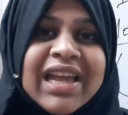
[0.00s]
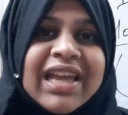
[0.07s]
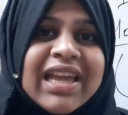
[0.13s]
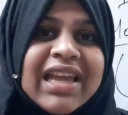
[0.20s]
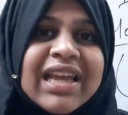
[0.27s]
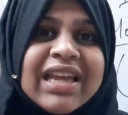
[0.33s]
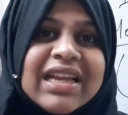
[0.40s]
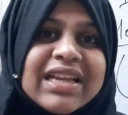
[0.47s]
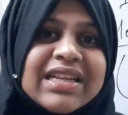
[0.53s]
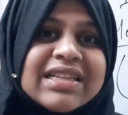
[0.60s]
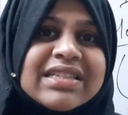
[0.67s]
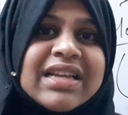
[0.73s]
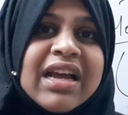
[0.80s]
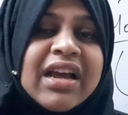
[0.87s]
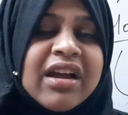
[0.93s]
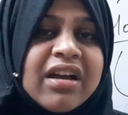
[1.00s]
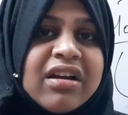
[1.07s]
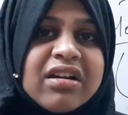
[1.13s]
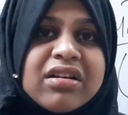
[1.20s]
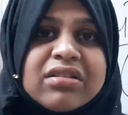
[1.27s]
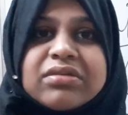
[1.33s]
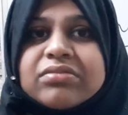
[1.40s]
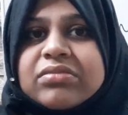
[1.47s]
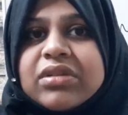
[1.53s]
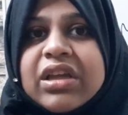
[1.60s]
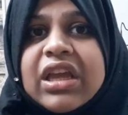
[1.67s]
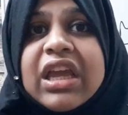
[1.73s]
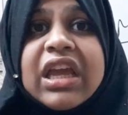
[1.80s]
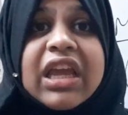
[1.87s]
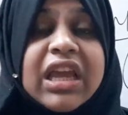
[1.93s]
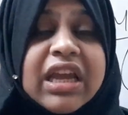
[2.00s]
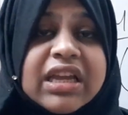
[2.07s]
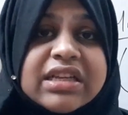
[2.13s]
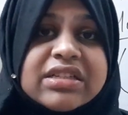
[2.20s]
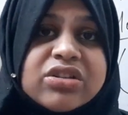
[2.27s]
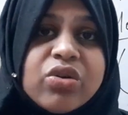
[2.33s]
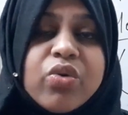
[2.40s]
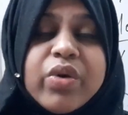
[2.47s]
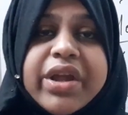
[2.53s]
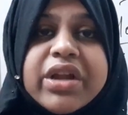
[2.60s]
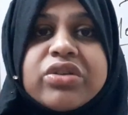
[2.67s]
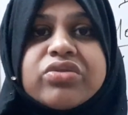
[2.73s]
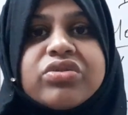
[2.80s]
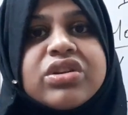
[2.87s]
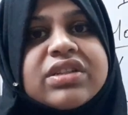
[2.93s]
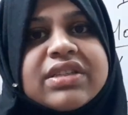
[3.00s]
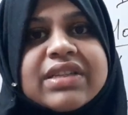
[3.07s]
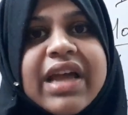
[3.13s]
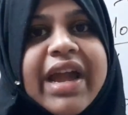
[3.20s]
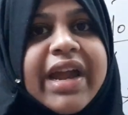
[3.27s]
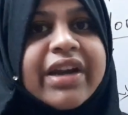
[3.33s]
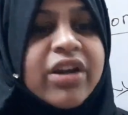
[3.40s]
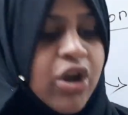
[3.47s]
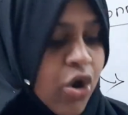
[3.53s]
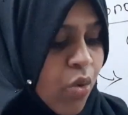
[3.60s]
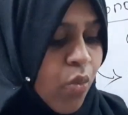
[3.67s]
He is going to decide